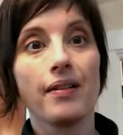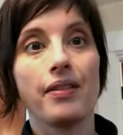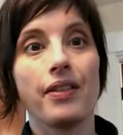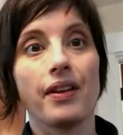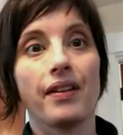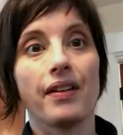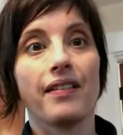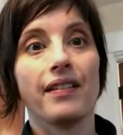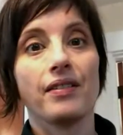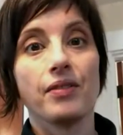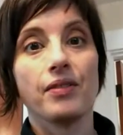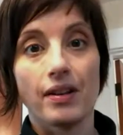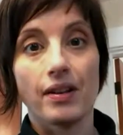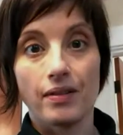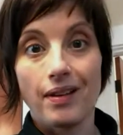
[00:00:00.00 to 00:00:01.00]
this,
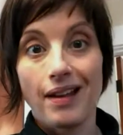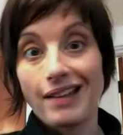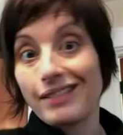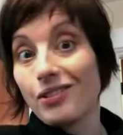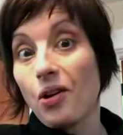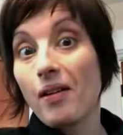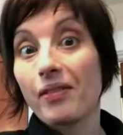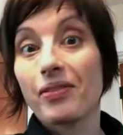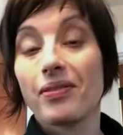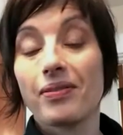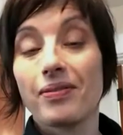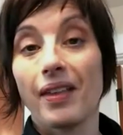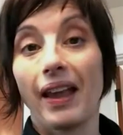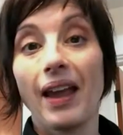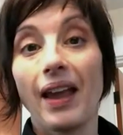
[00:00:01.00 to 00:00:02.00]
and talk
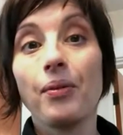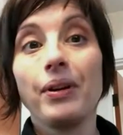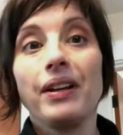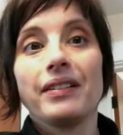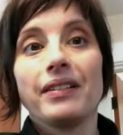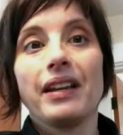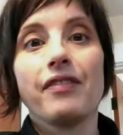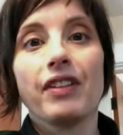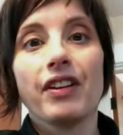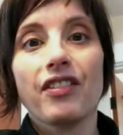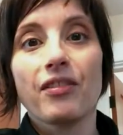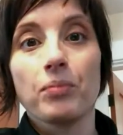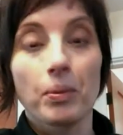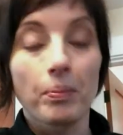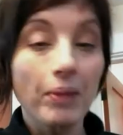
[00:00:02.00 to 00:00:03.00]
the county into giving
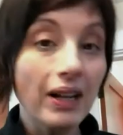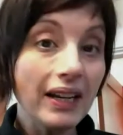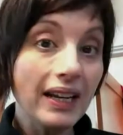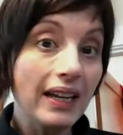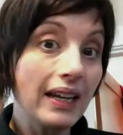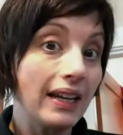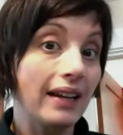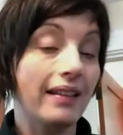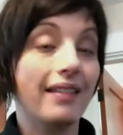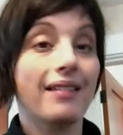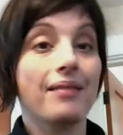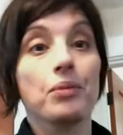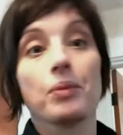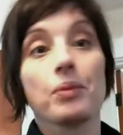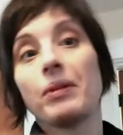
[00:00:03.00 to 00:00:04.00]
some more money, get
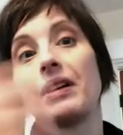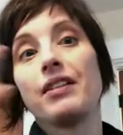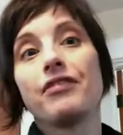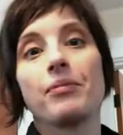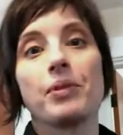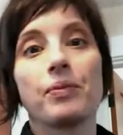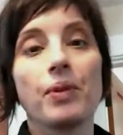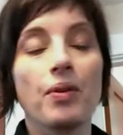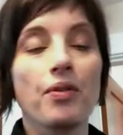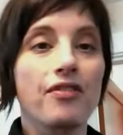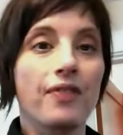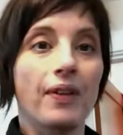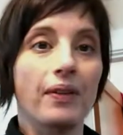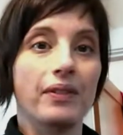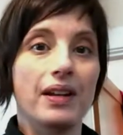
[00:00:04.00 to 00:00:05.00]
some more money from the Rose
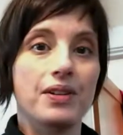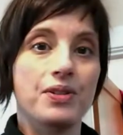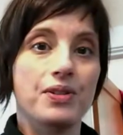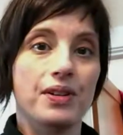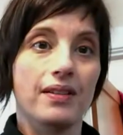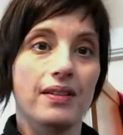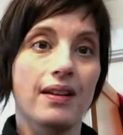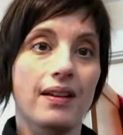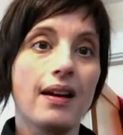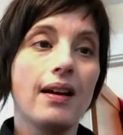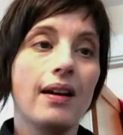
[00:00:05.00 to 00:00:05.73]
Foundation